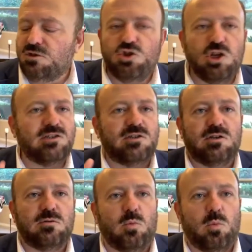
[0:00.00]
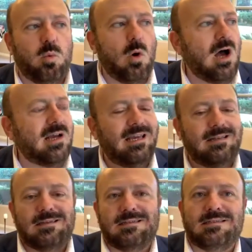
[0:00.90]
just
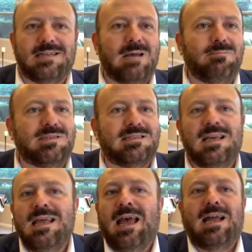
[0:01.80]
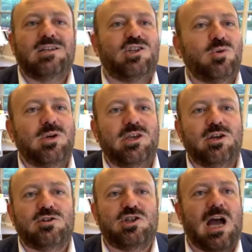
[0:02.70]
walking the steps and doing
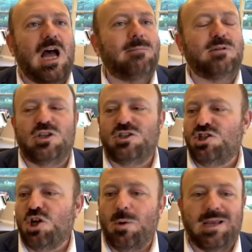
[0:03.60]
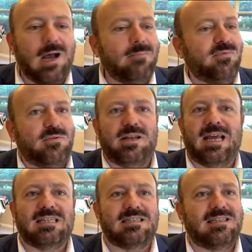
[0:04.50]
your job, just showing up for the
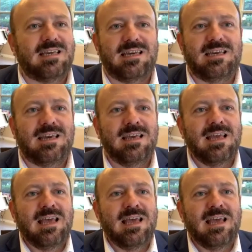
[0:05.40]
next gig